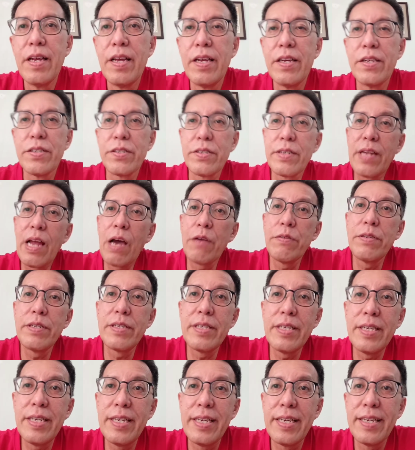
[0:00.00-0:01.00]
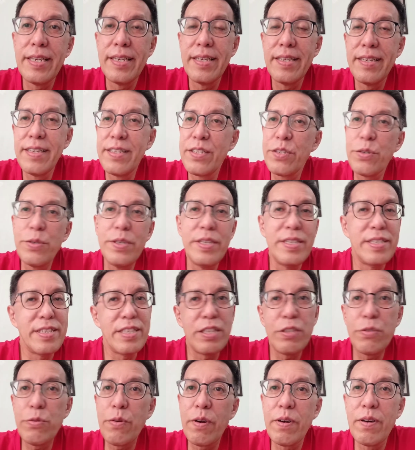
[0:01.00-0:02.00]
So now you see, it's so easy
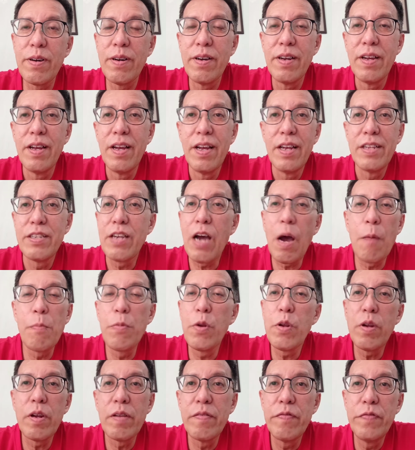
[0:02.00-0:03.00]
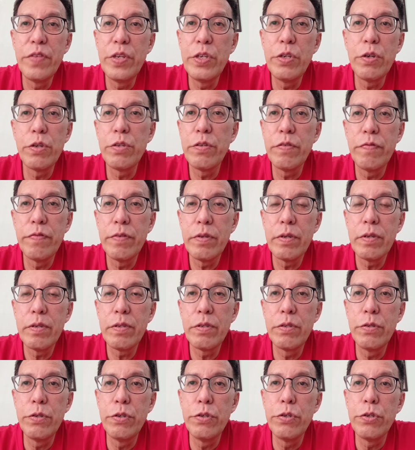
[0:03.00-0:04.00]
to upload a video
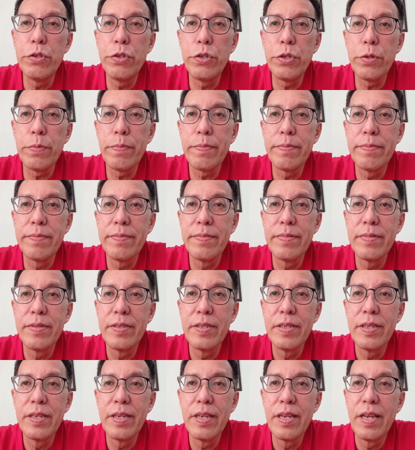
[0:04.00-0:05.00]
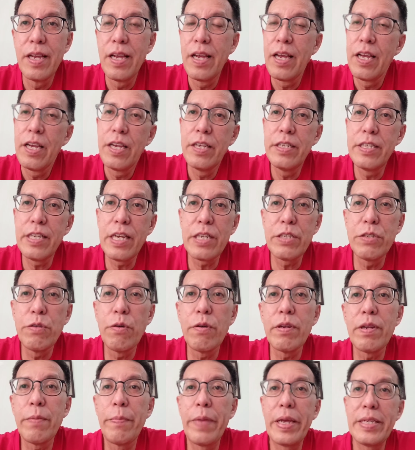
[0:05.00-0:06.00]
to YouTube. Just know
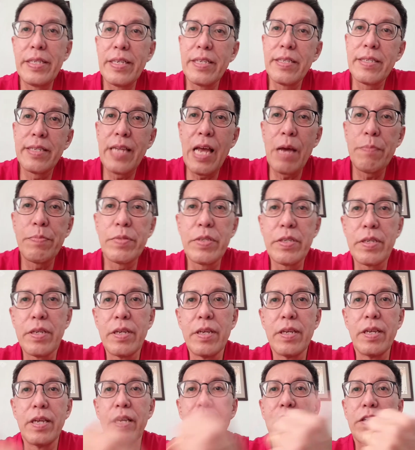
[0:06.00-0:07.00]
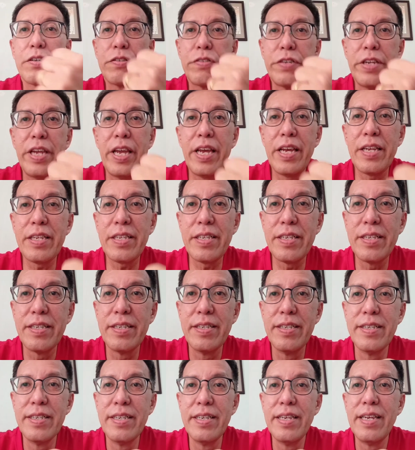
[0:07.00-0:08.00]
the basic steps: create,
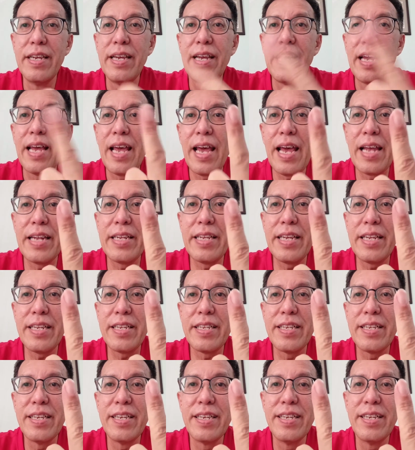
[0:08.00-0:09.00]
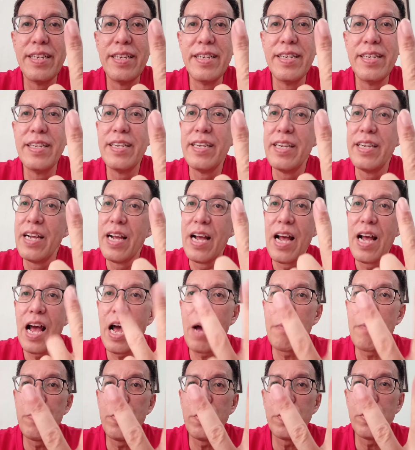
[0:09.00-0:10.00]
edit,
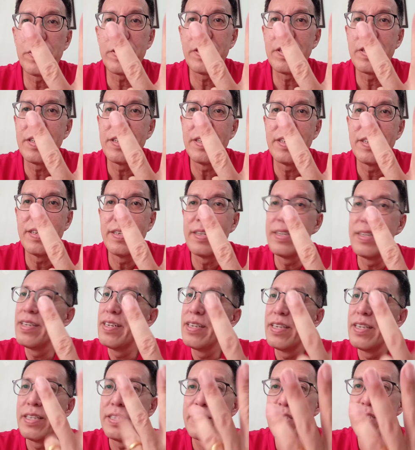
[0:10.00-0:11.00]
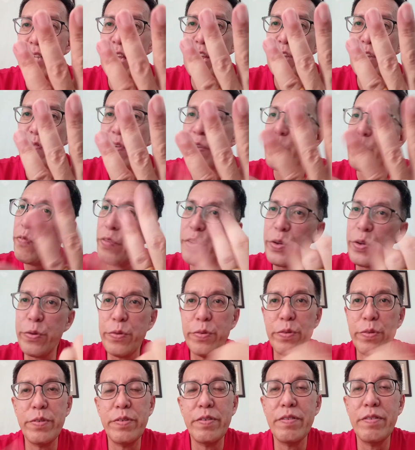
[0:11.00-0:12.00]
upload, save and view.
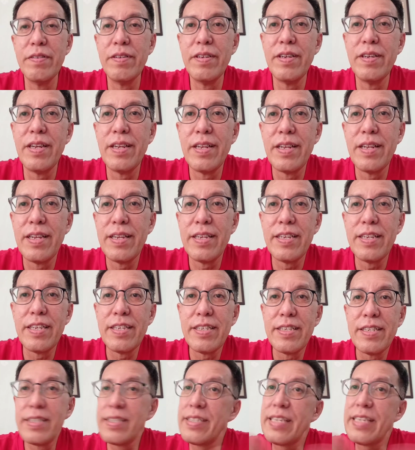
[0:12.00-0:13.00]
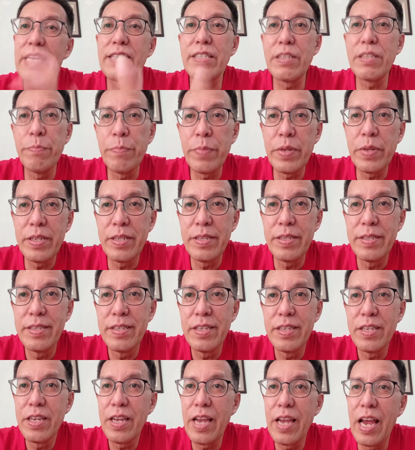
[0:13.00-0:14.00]
It's that simple,
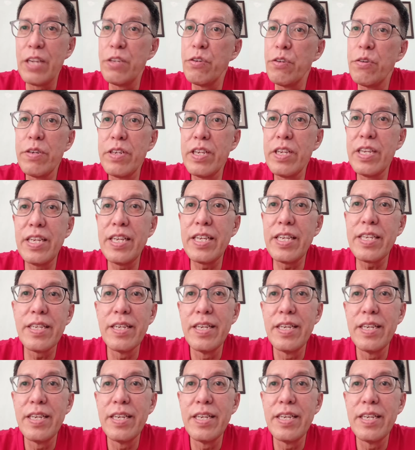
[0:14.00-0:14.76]
and you